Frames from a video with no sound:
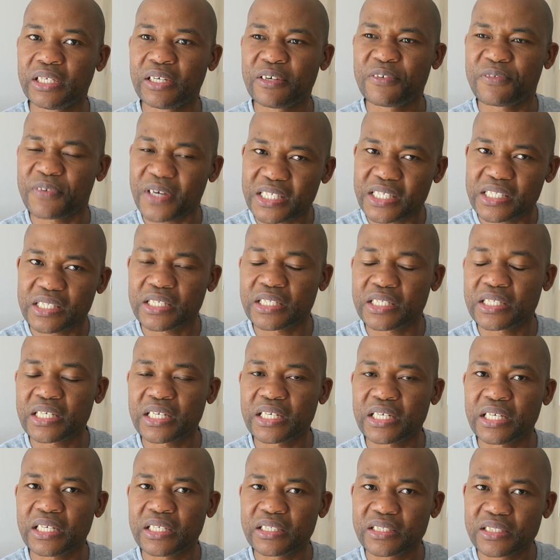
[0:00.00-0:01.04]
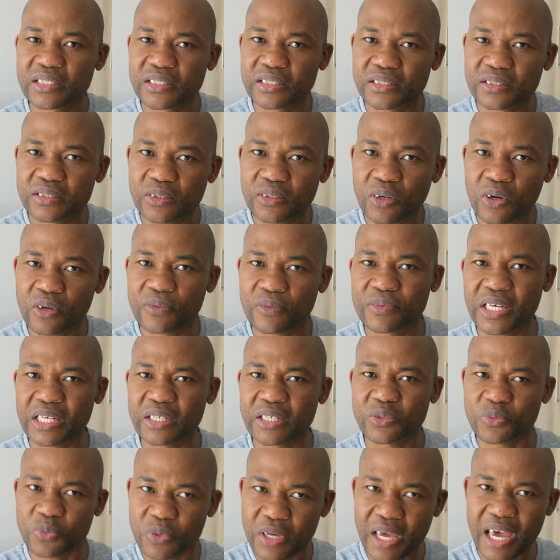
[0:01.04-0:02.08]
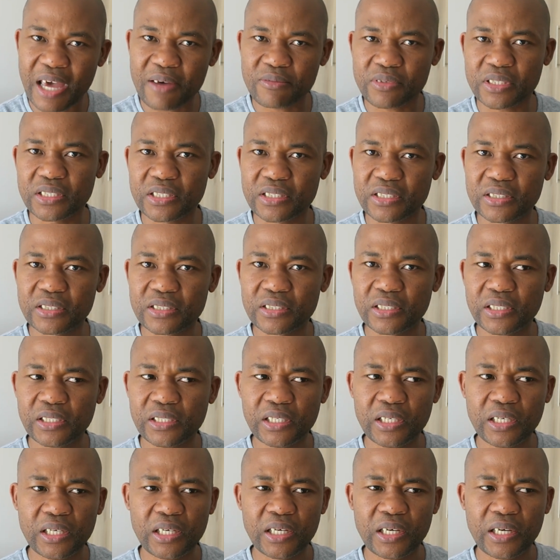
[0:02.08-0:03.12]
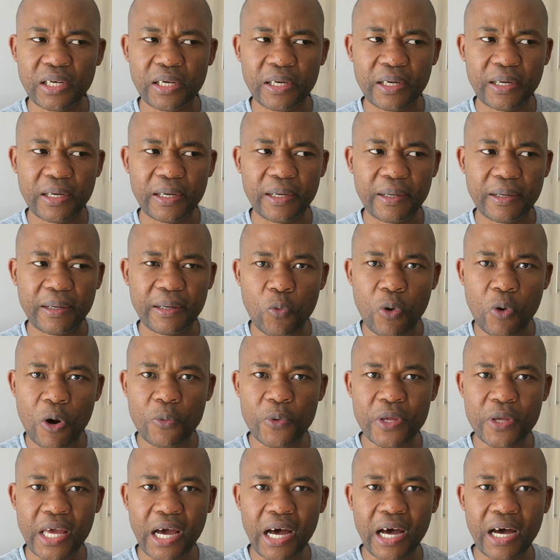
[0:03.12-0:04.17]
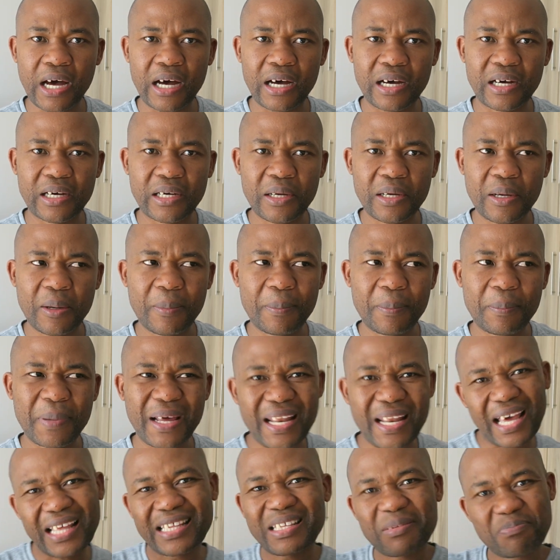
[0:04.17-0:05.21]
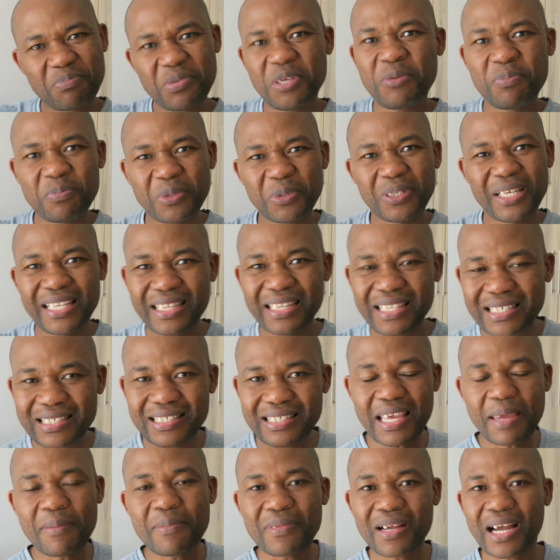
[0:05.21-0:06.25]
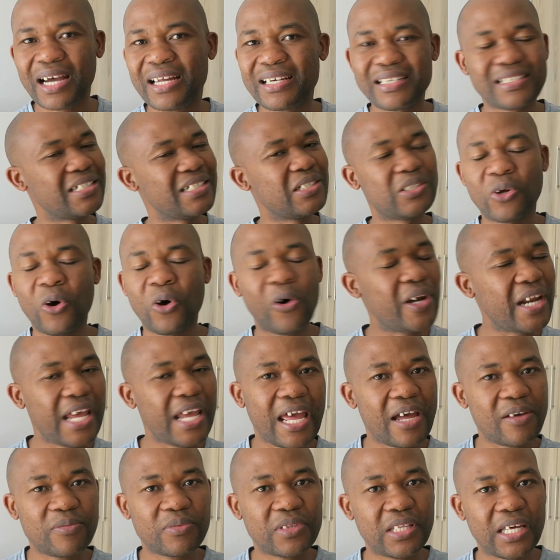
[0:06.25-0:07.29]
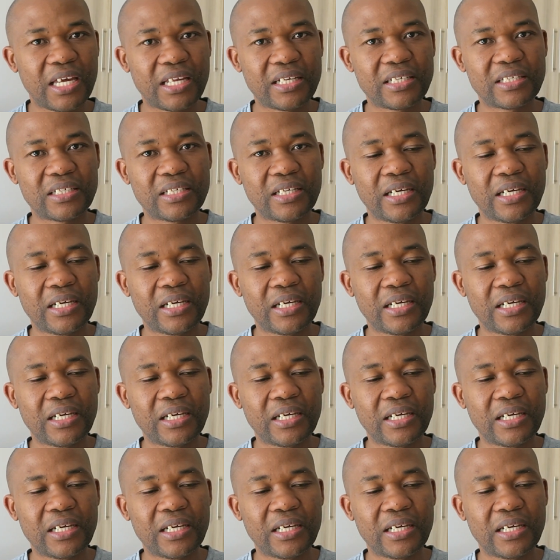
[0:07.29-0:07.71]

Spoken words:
Fast internet, all of that. We have it where we are. But other people in the same country don't have that.